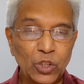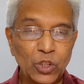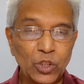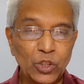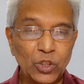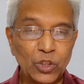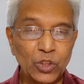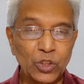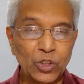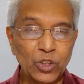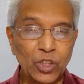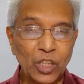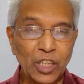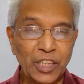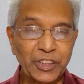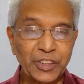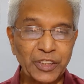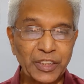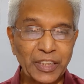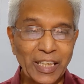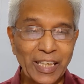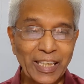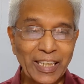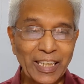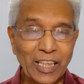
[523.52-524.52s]
So let's
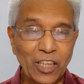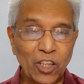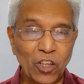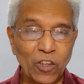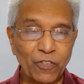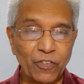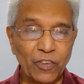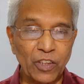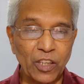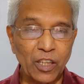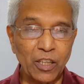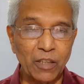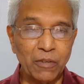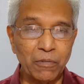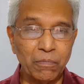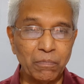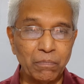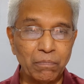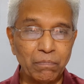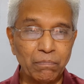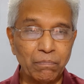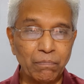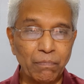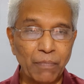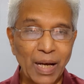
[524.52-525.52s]
take care of our
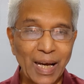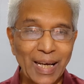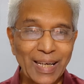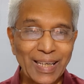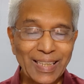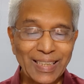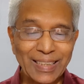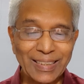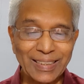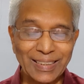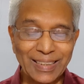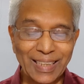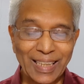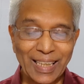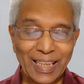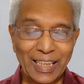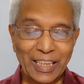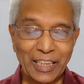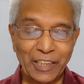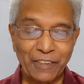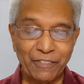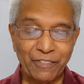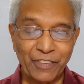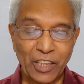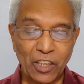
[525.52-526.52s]
manners,
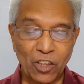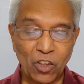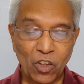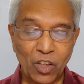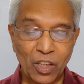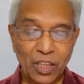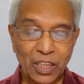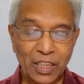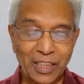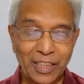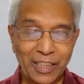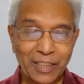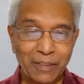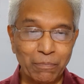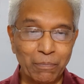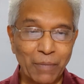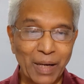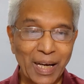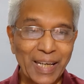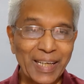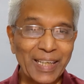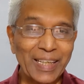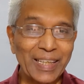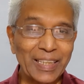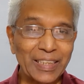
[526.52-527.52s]
and if you have got any
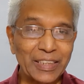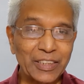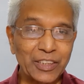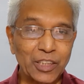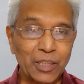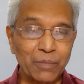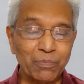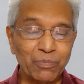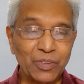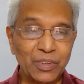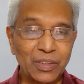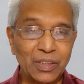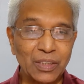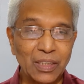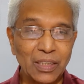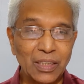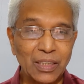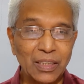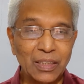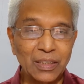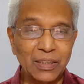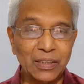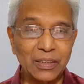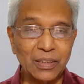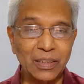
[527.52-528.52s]
mannerisms,
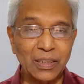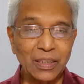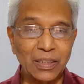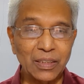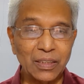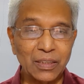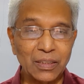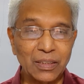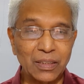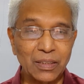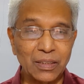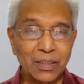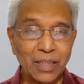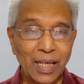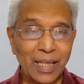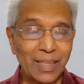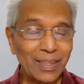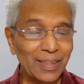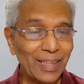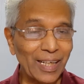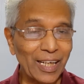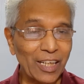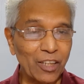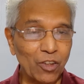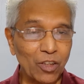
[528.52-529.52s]
see
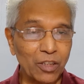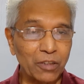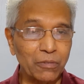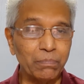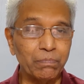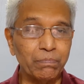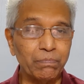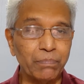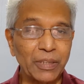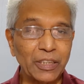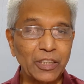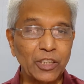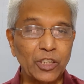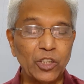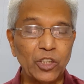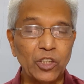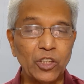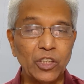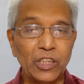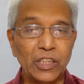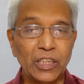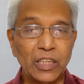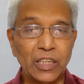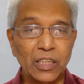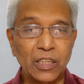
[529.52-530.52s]
that they are not
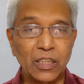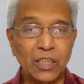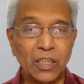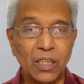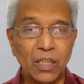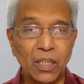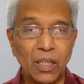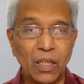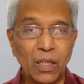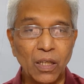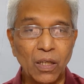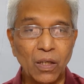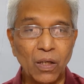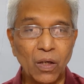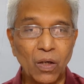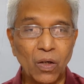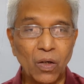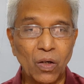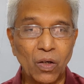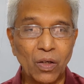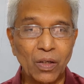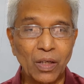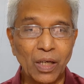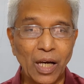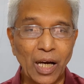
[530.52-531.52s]
peculiar
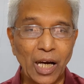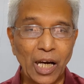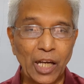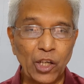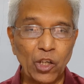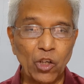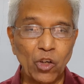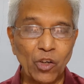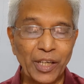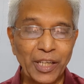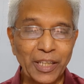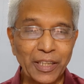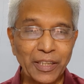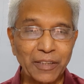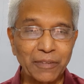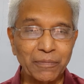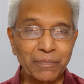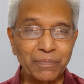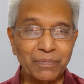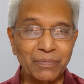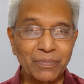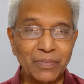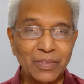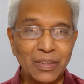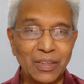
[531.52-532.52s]
or annoying.
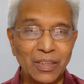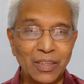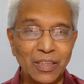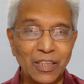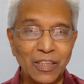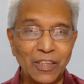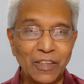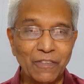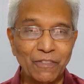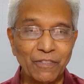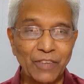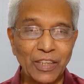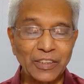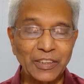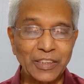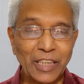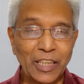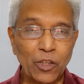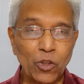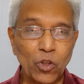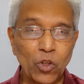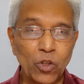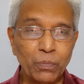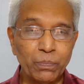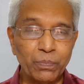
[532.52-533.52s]
Friends,
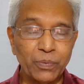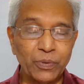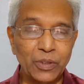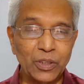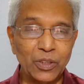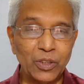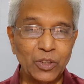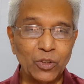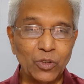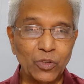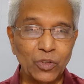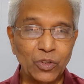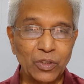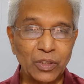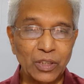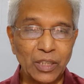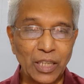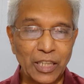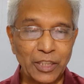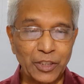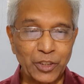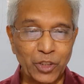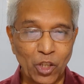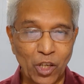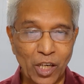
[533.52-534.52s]
I hope you
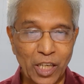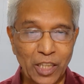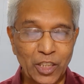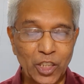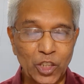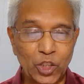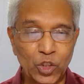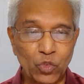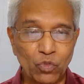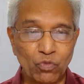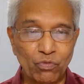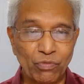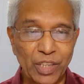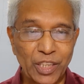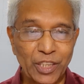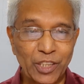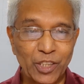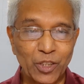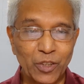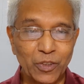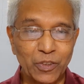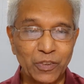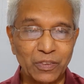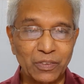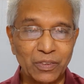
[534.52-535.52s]
enjoyed this
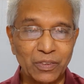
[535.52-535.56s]
video.